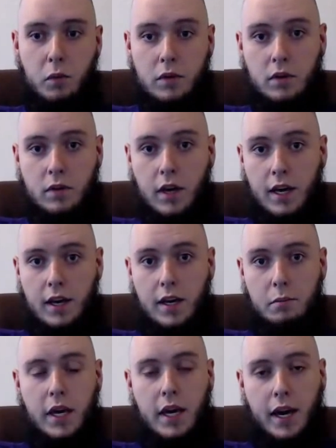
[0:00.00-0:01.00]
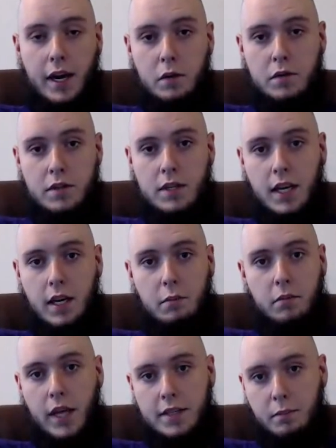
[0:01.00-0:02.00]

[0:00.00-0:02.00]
I will admit I use neem.